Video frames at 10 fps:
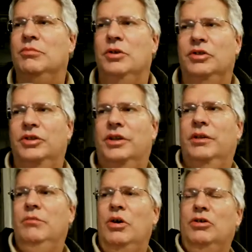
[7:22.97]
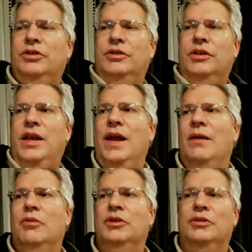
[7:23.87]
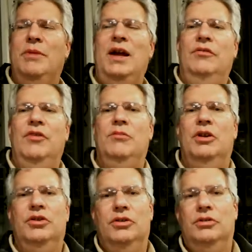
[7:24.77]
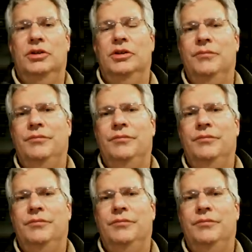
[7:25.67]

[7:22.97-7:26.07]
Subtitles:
Most cameras are mount from your shoulder,